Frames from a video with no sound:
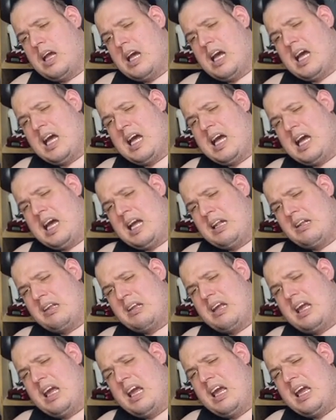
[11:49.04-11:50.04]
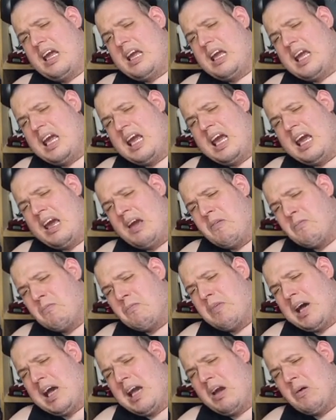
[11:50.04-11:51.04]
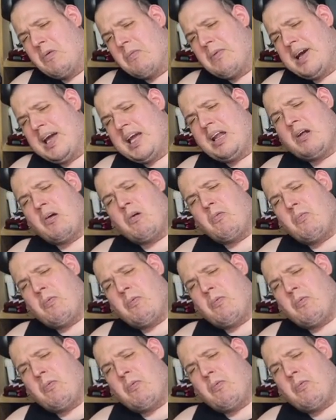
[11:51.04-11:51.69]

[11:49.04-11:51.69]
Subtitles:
And it may or may not